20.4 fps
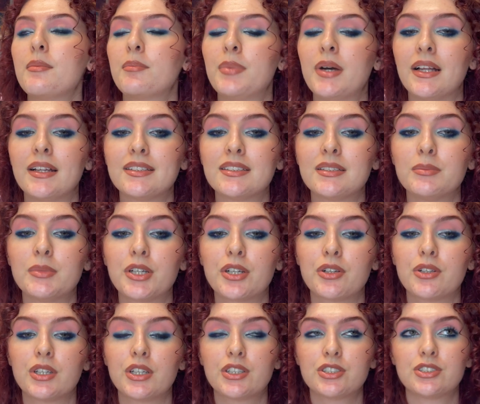palettes in my
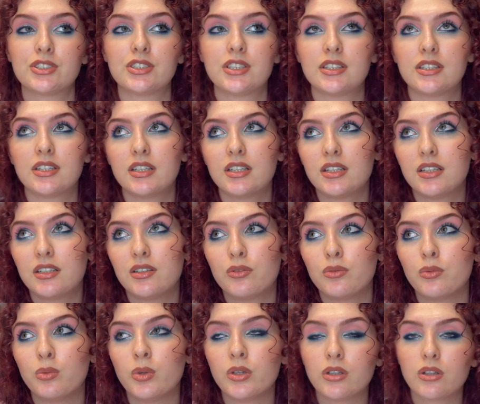collection that
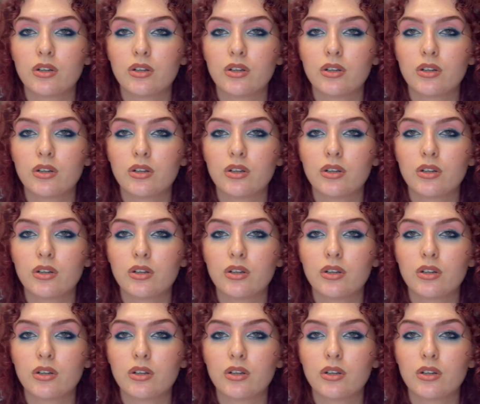will